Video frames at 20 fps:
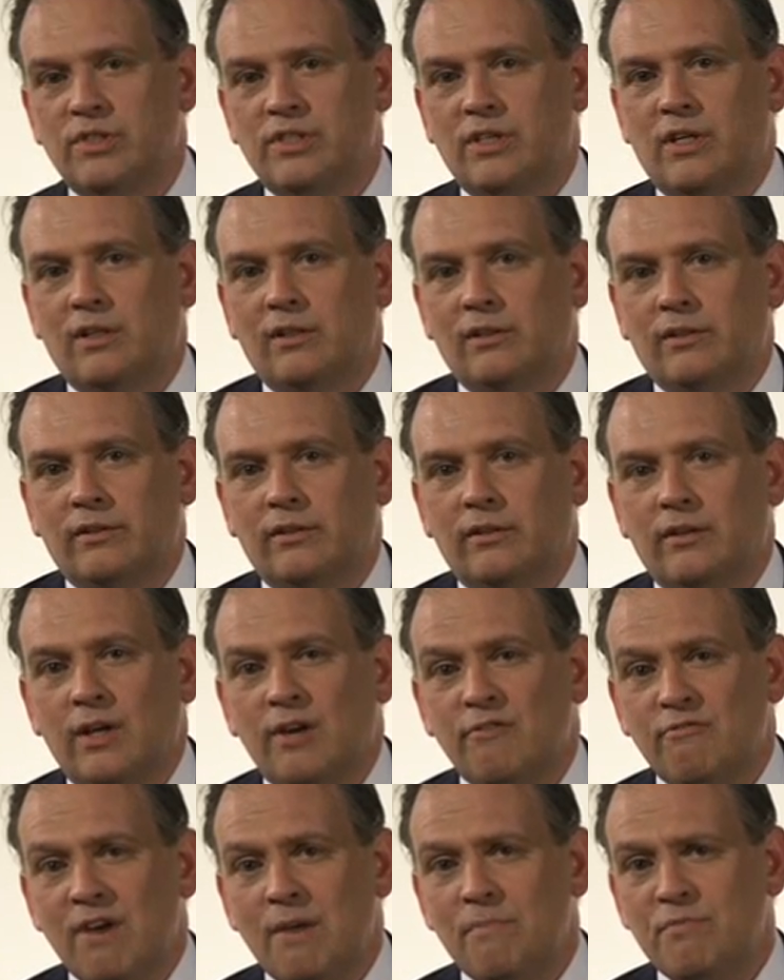result
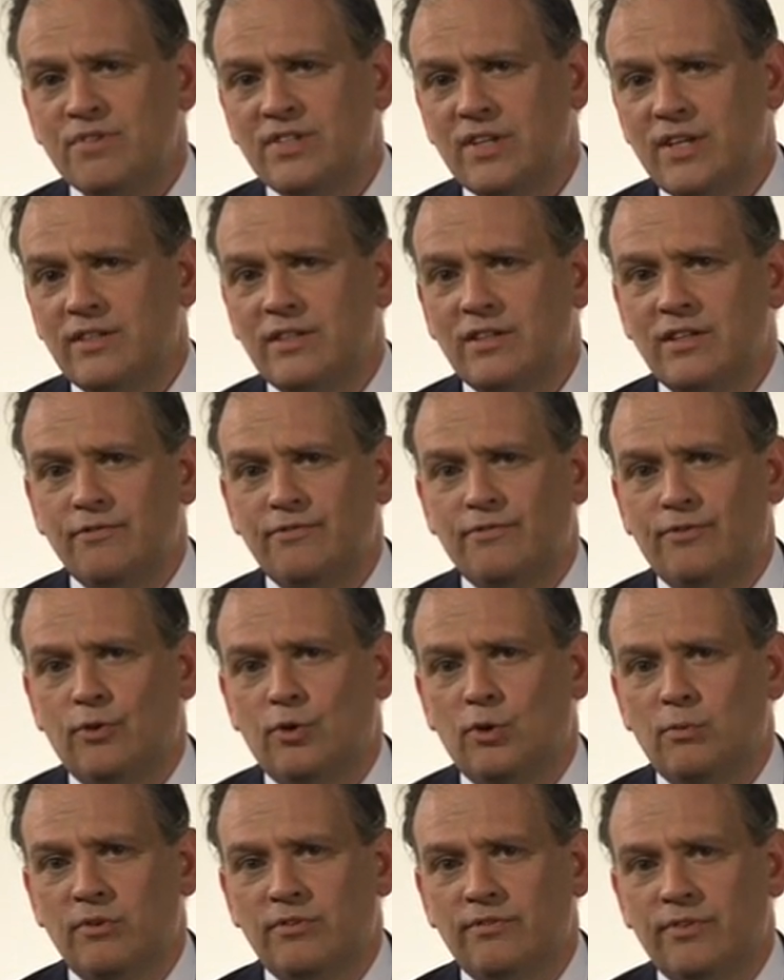represented a
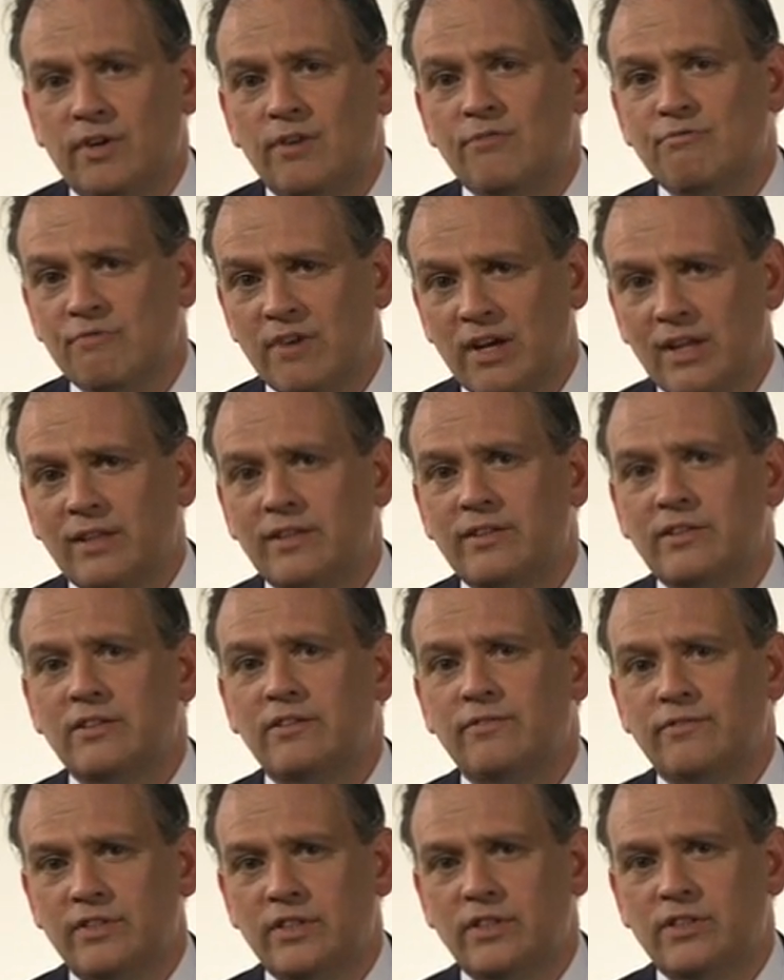form of
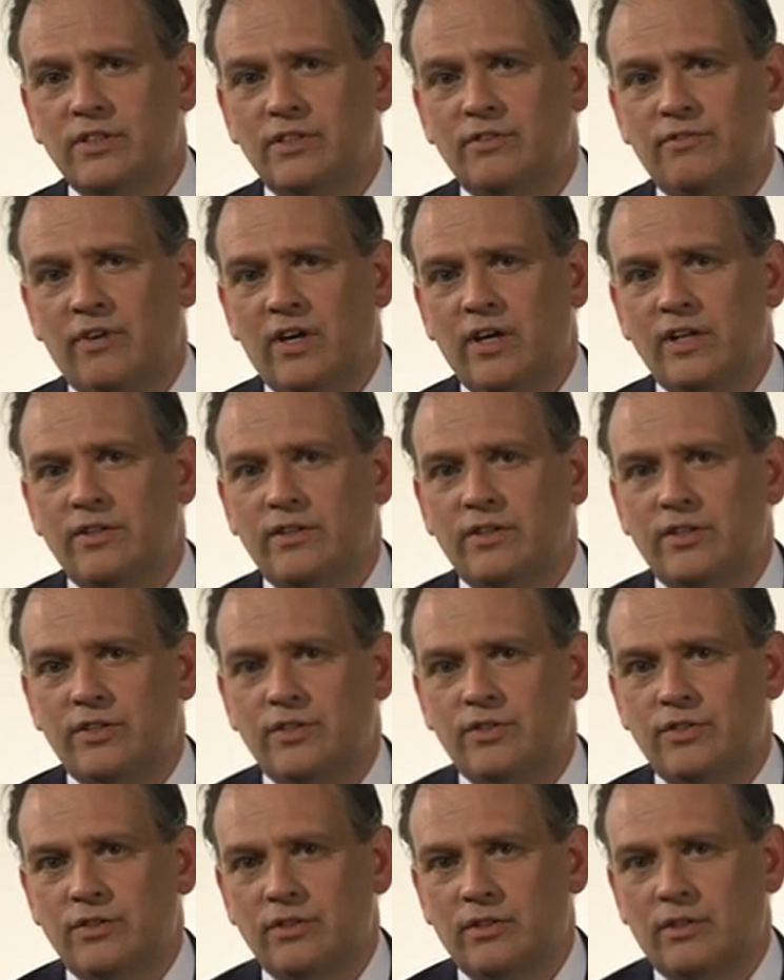relative
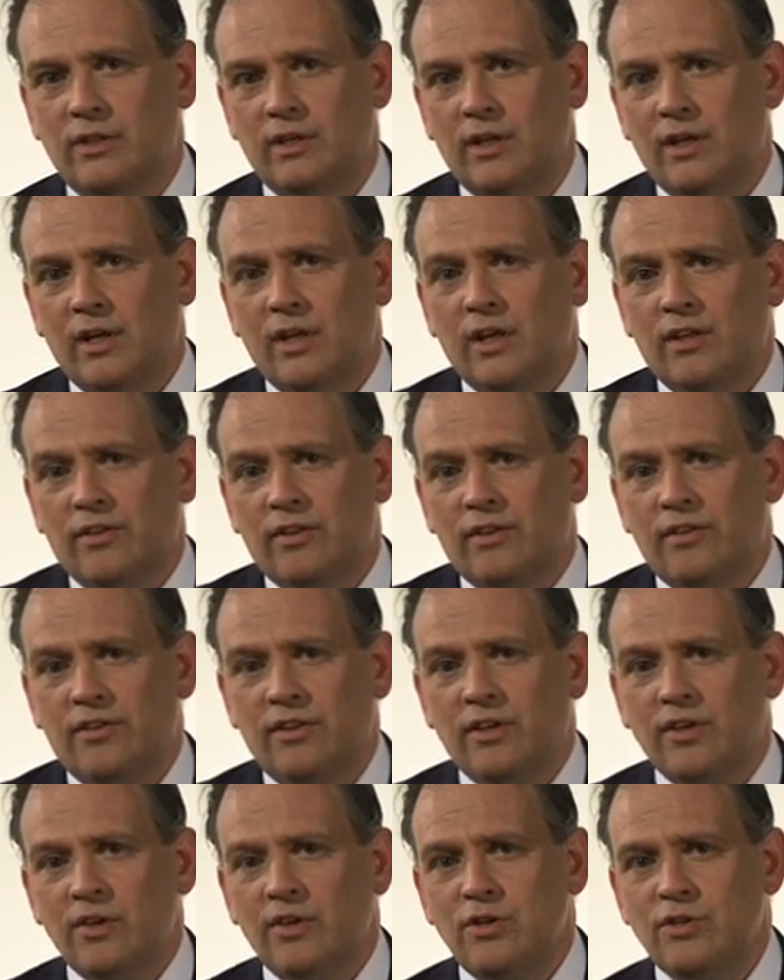disadvantage, that
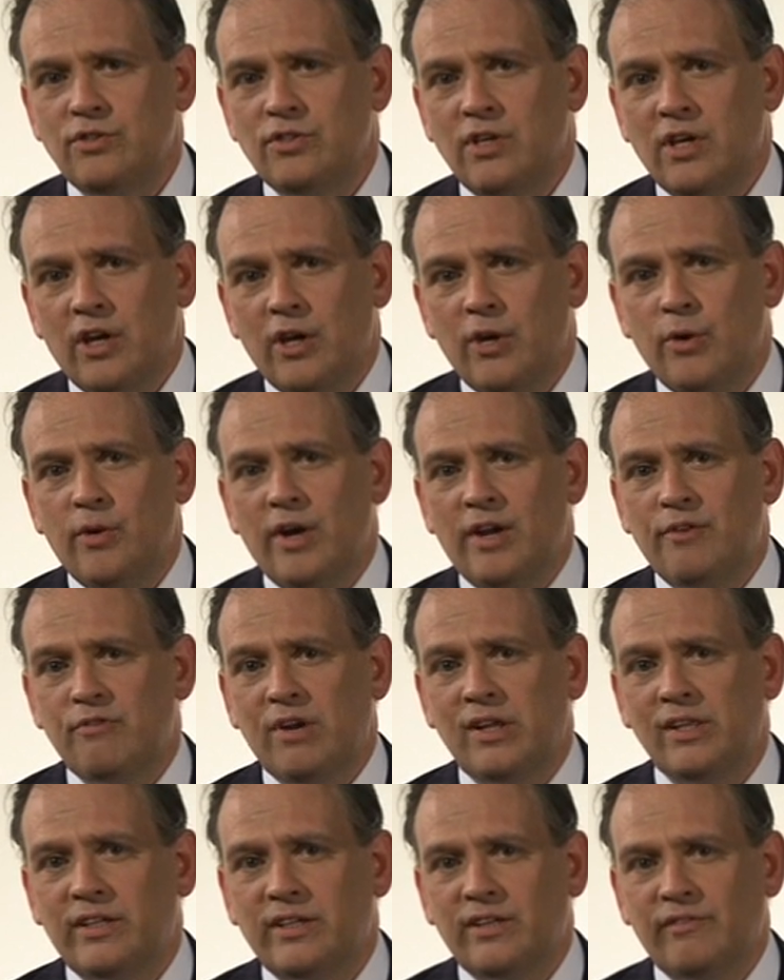those who had
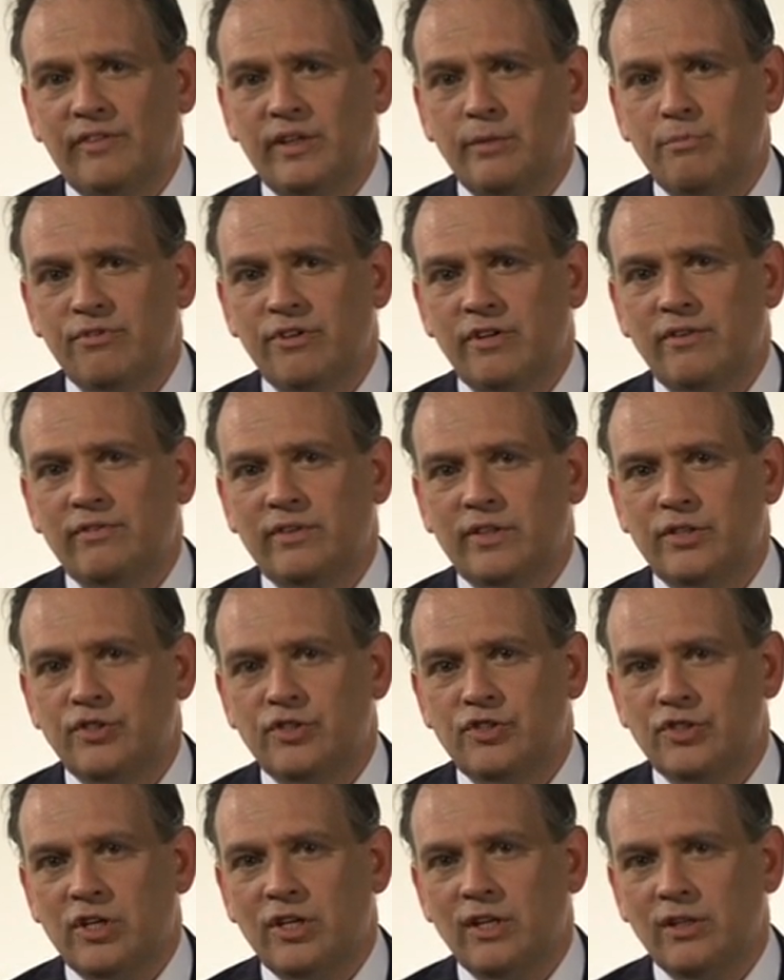relatively
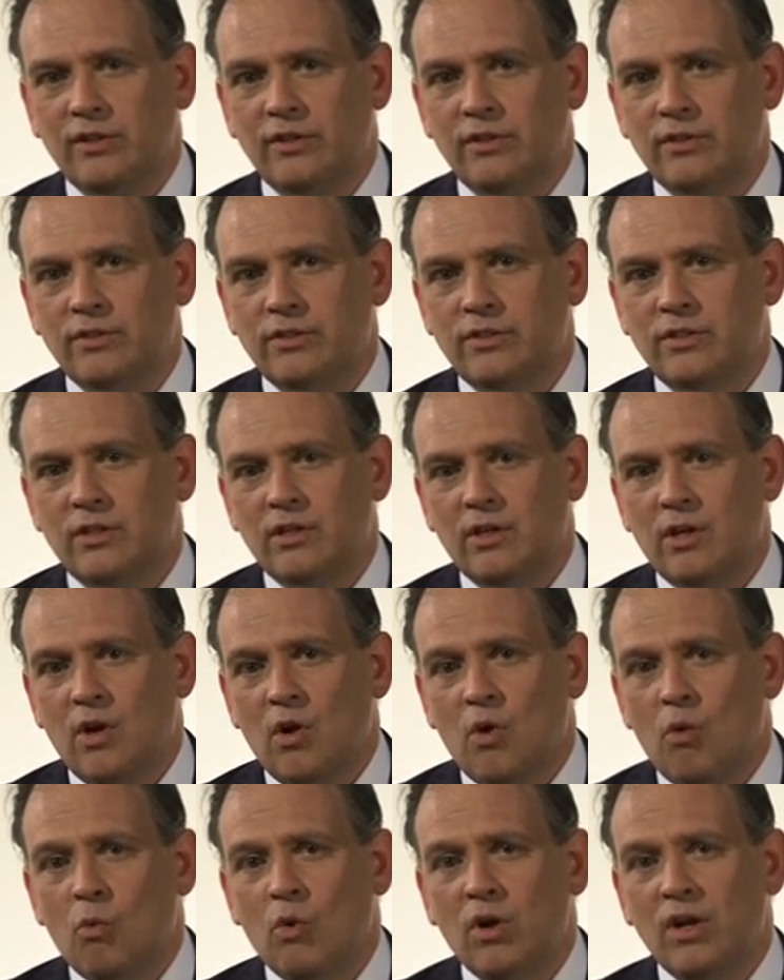privileged childhoods
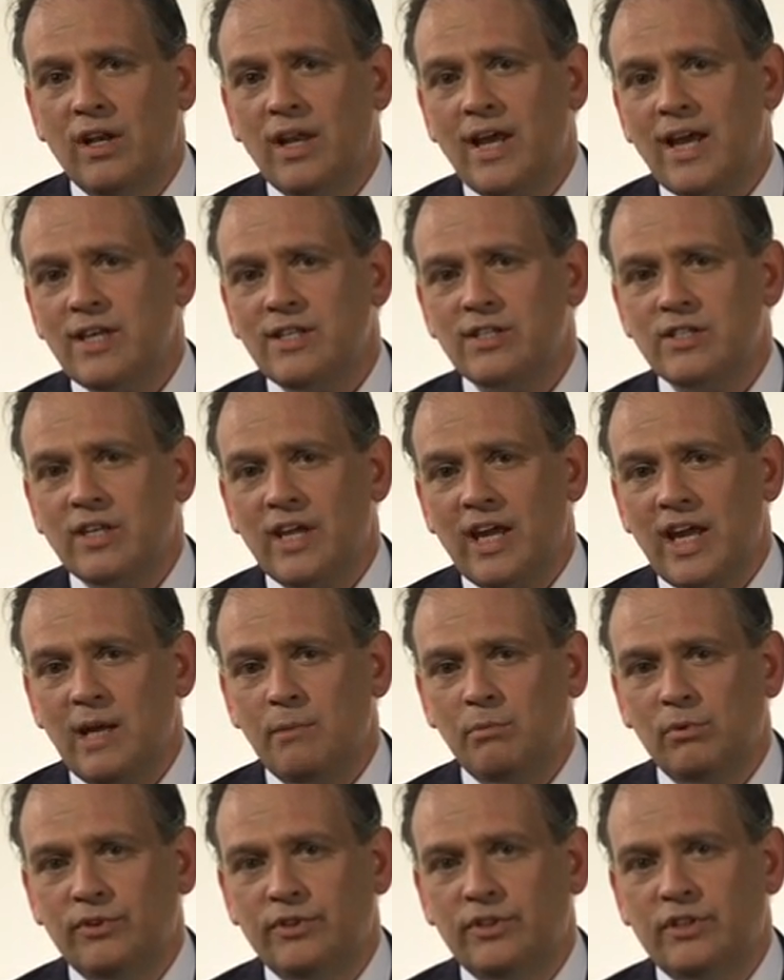were less
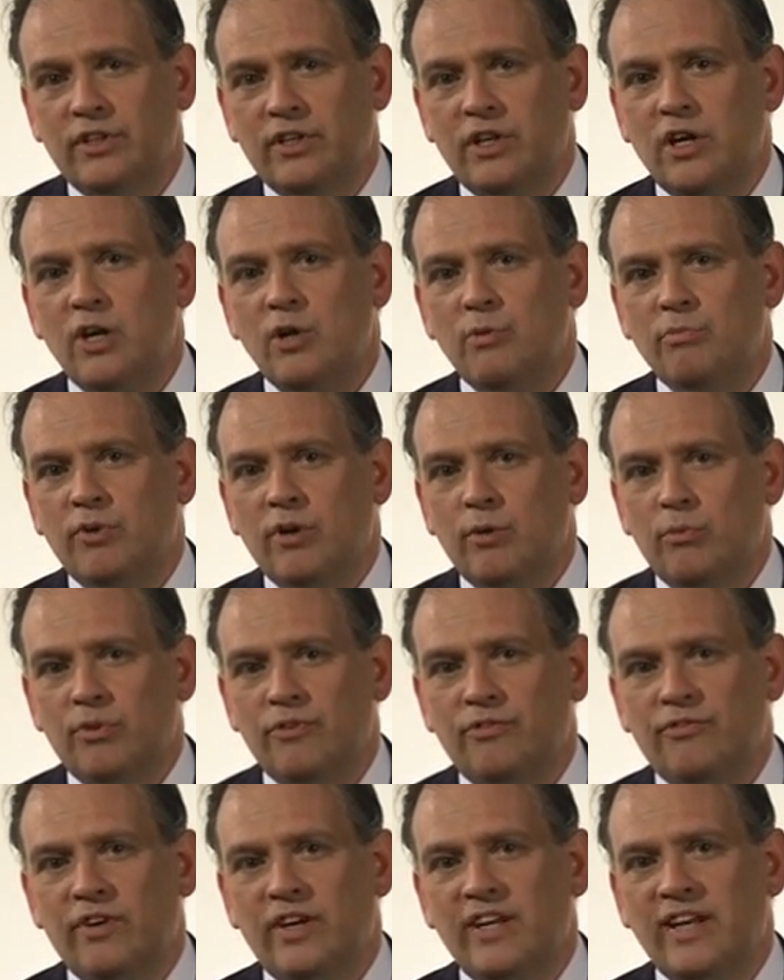able to cope
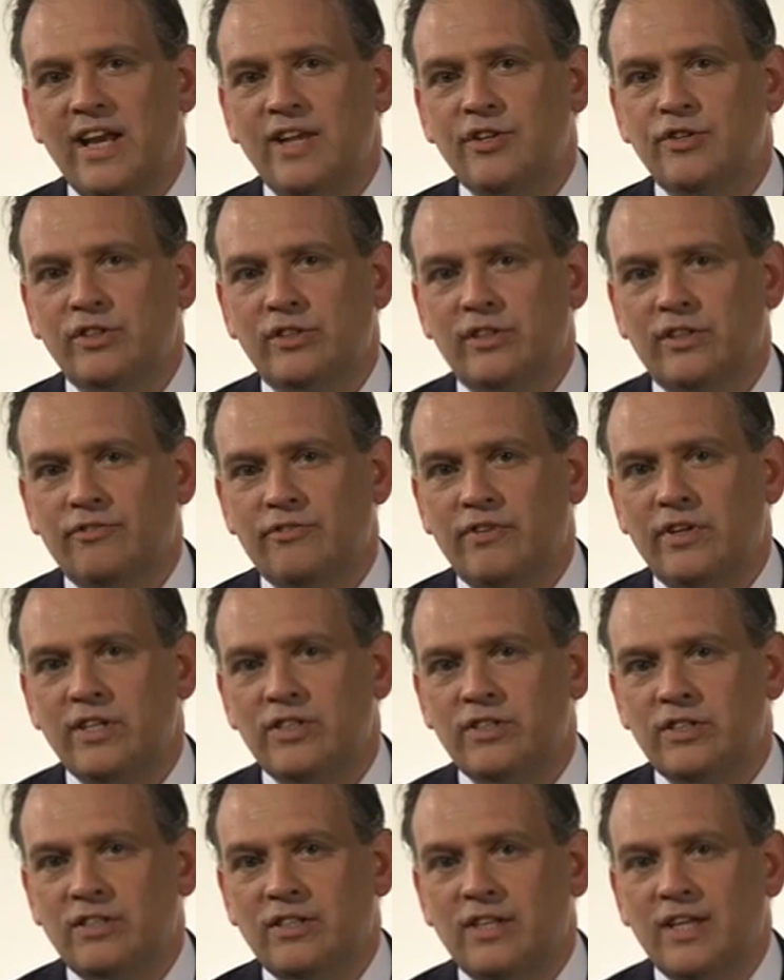with financial
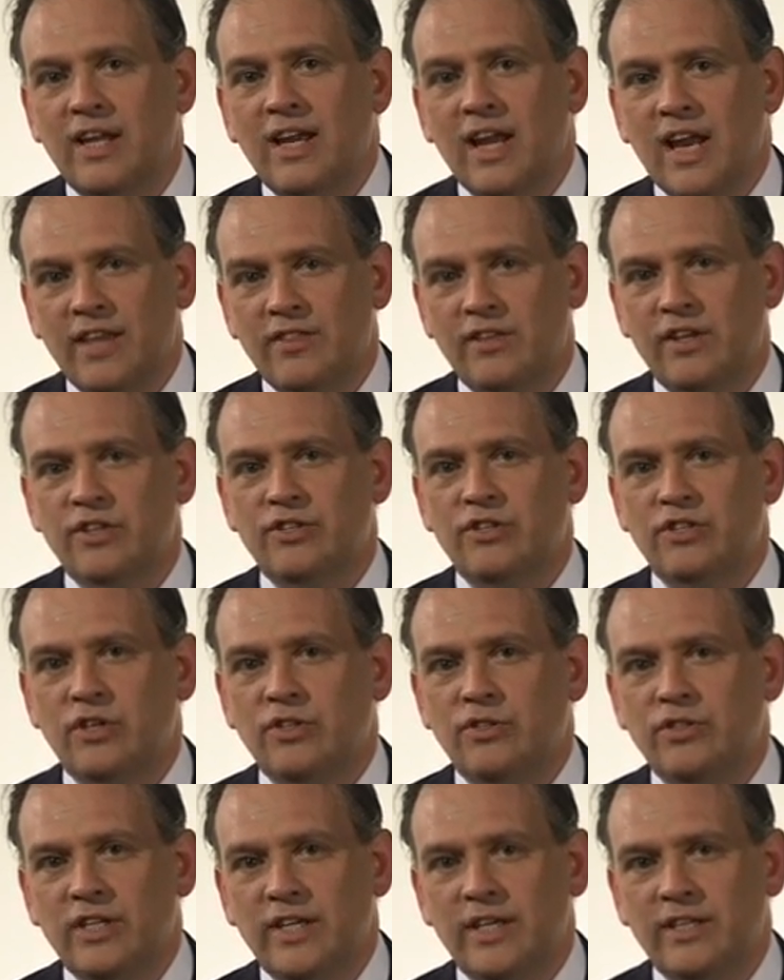adversity and the
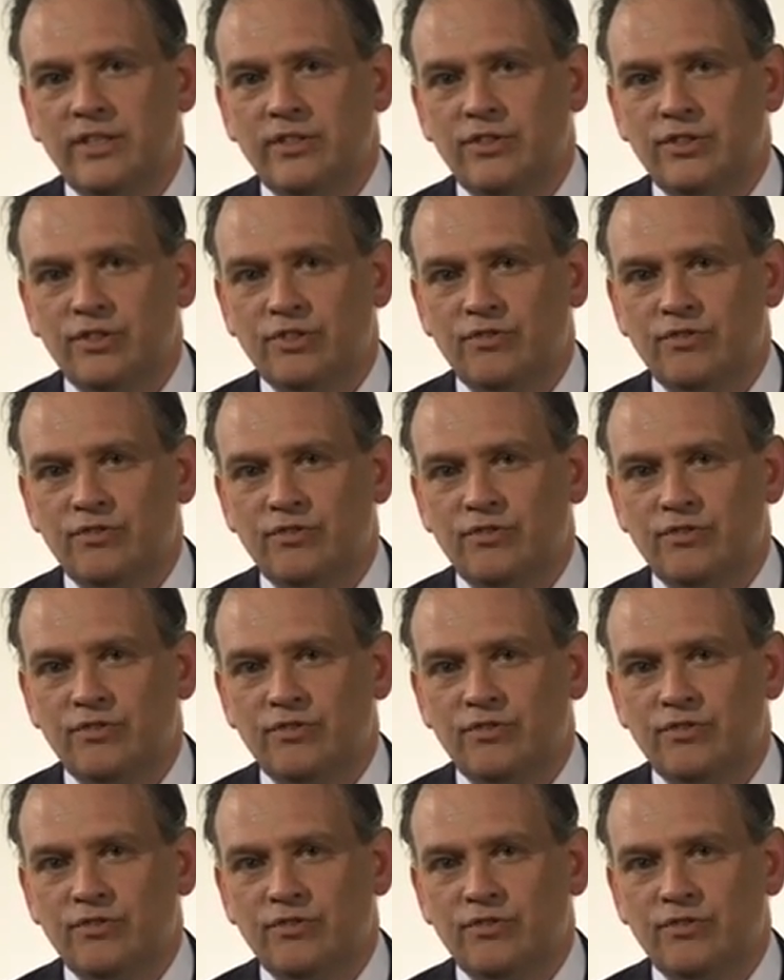associated